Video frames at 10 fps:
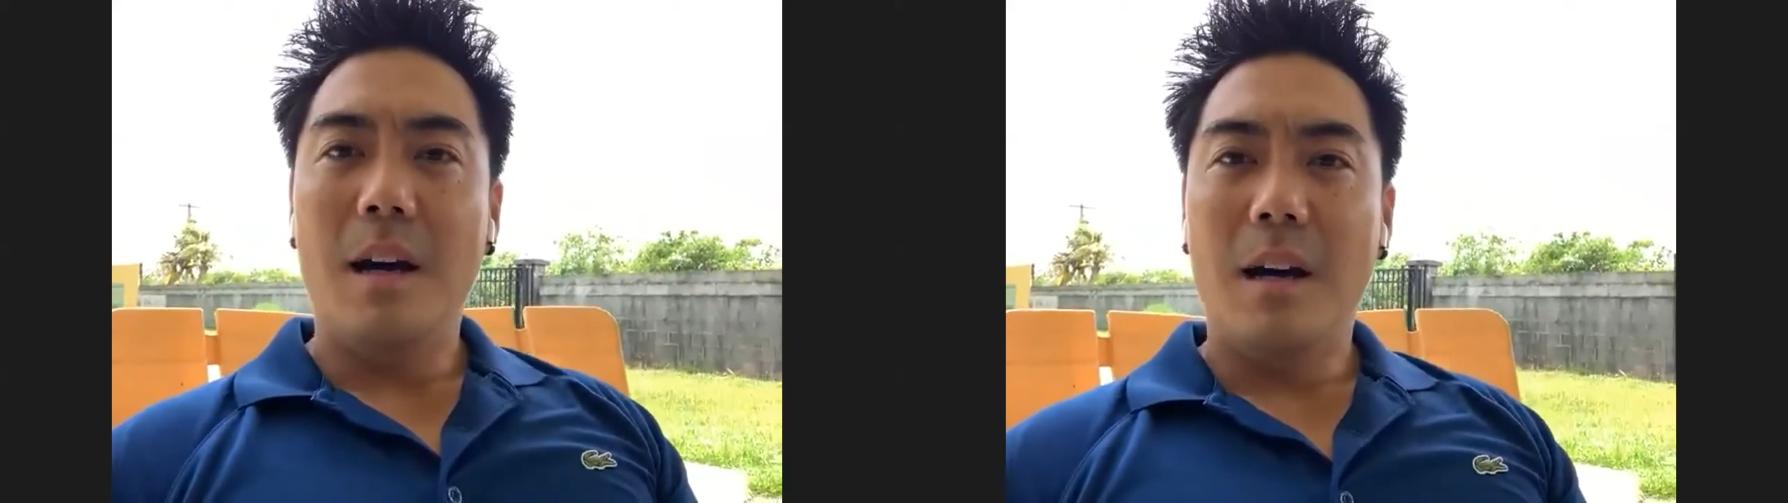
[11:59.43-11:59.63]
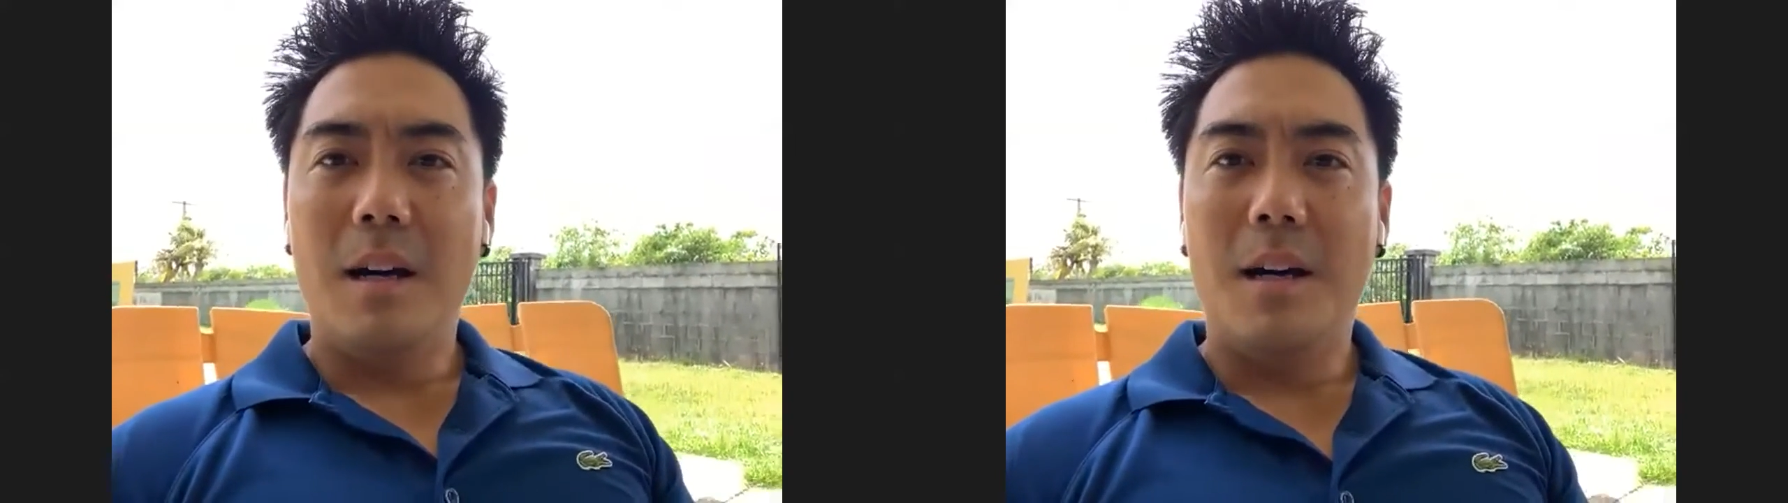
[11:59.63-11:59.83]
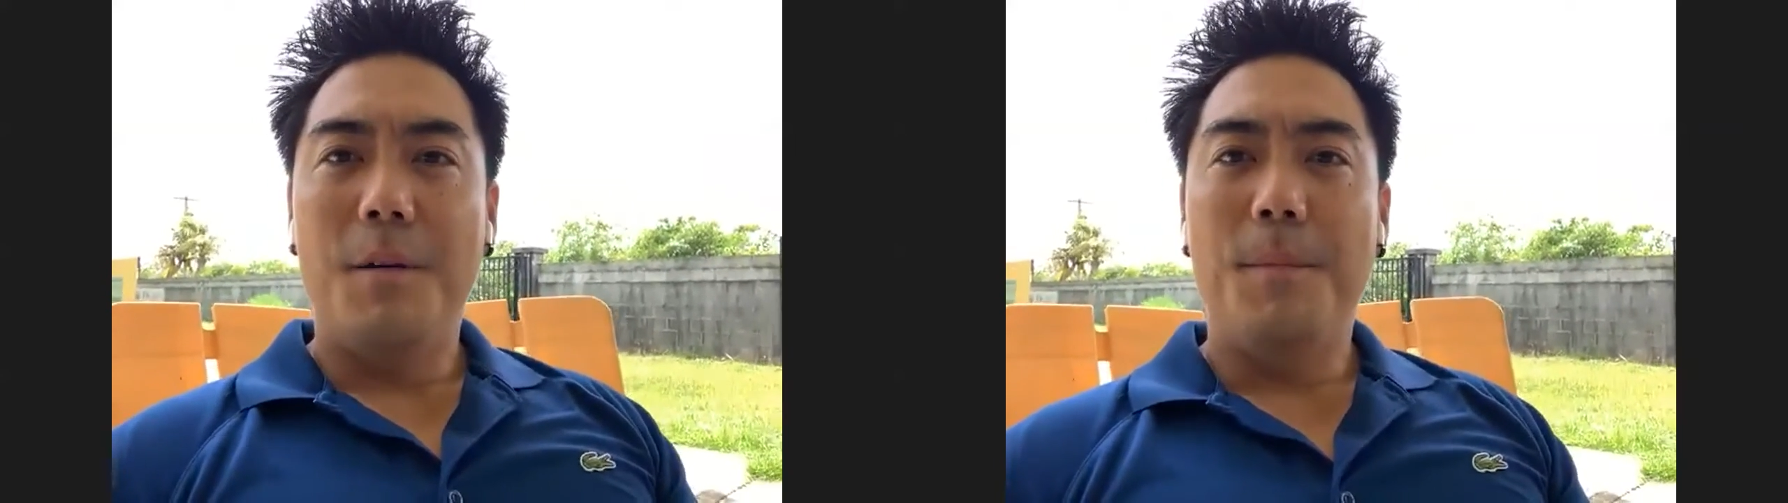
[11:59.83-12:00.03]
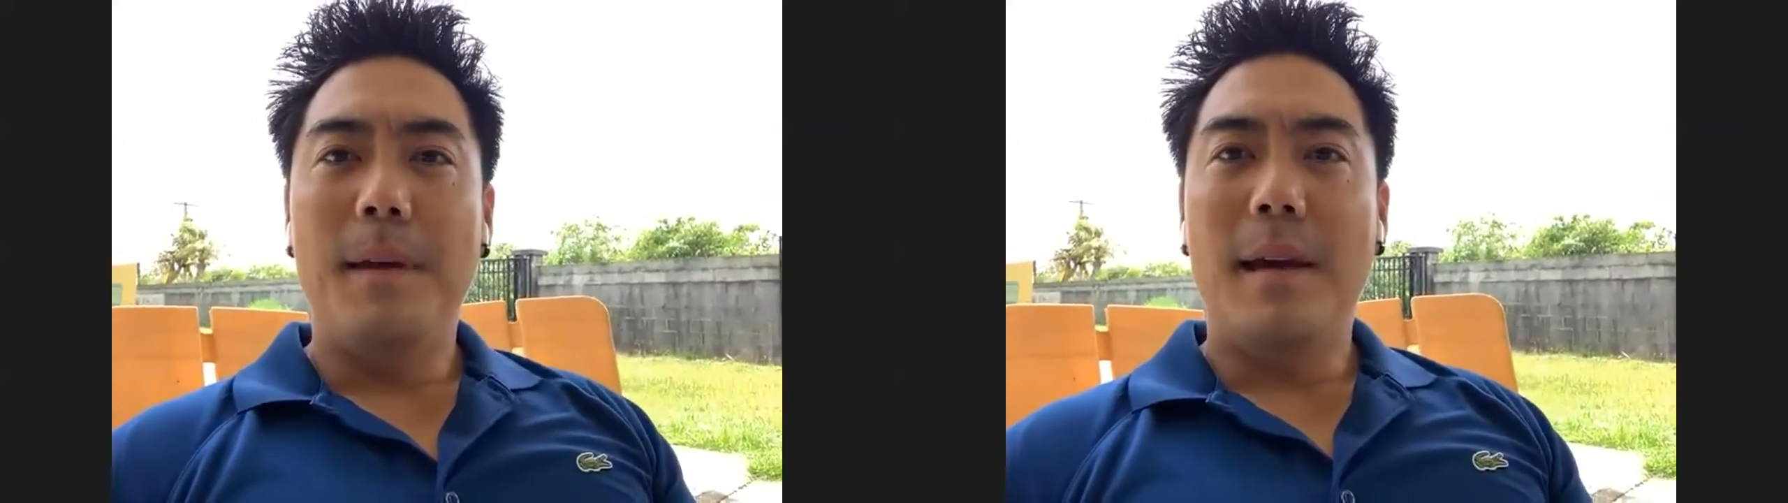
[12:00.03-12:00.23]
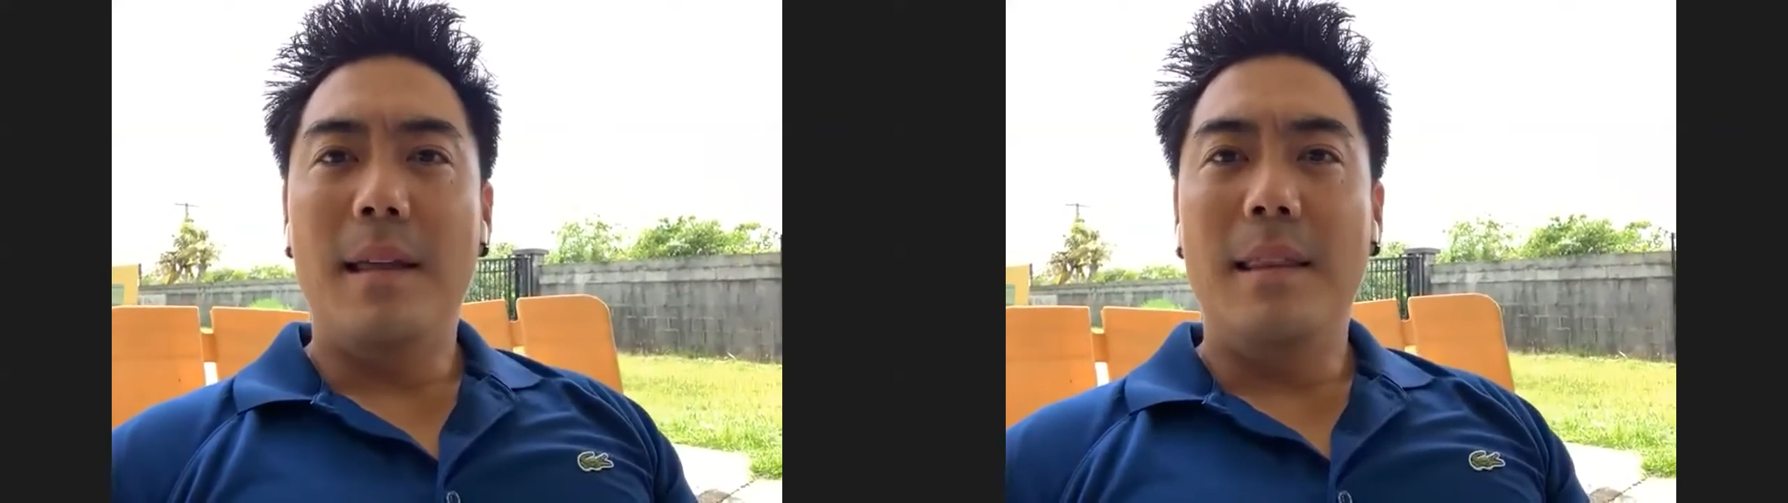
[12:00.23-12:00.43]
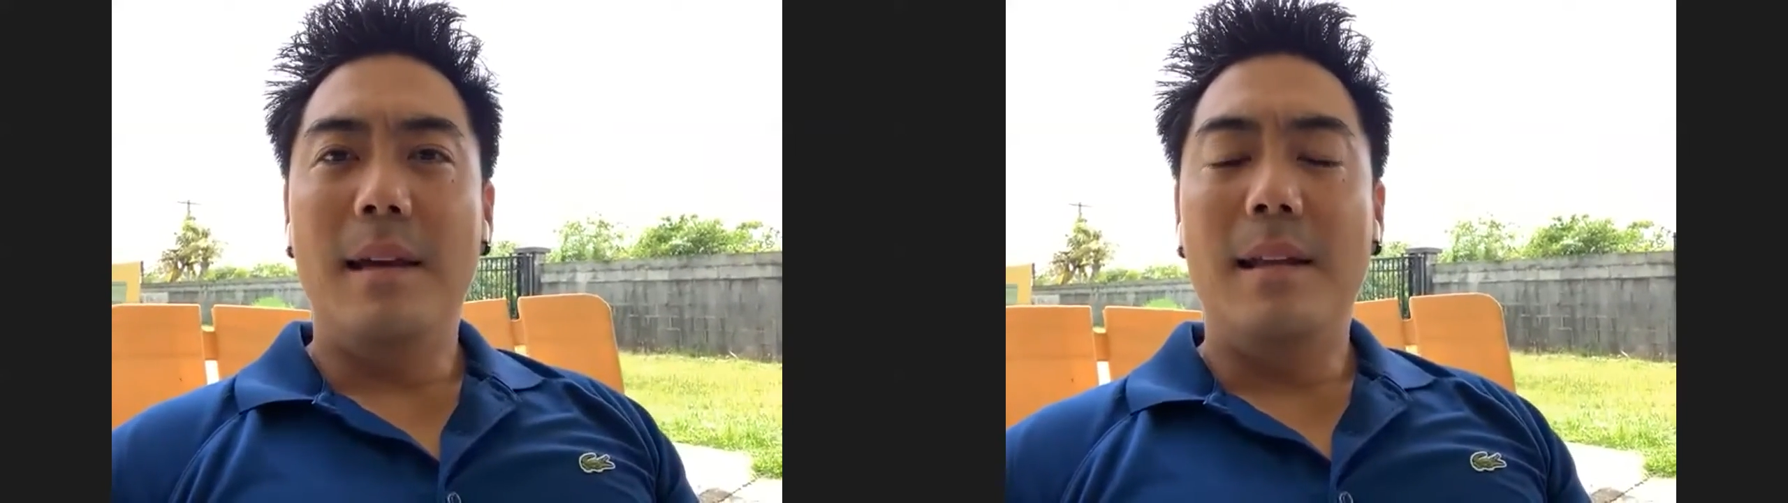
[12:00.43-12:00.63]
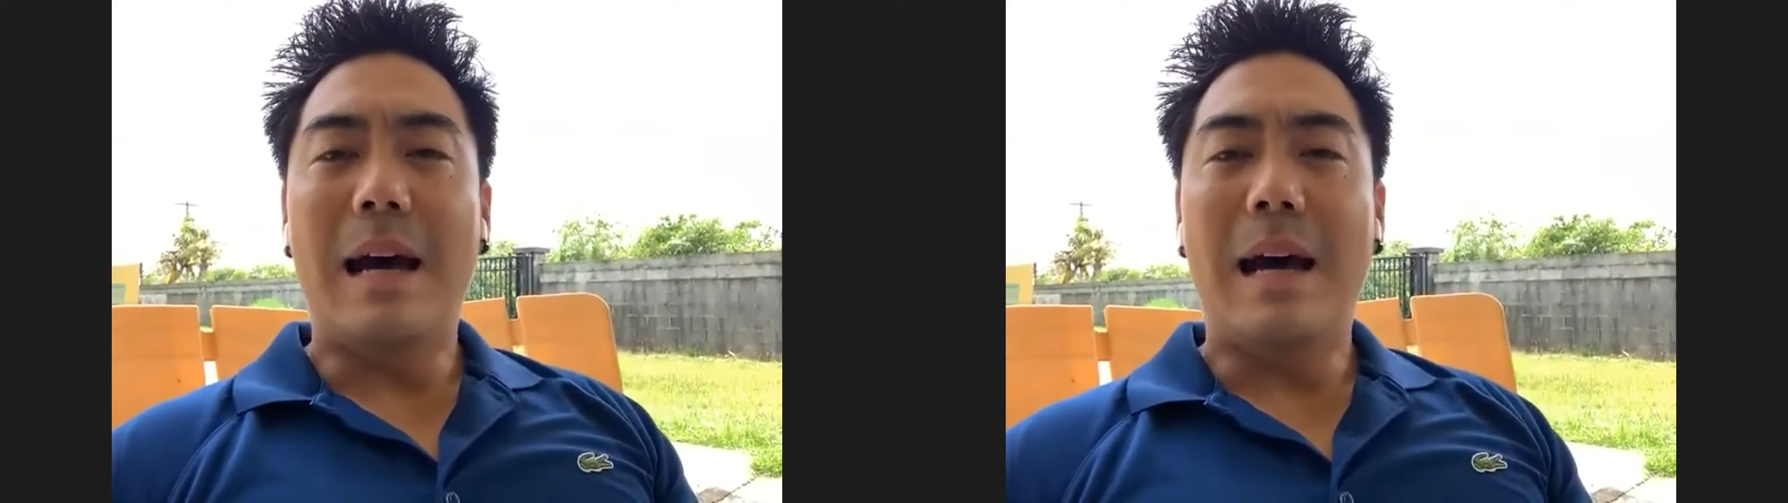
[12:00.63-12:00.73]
And then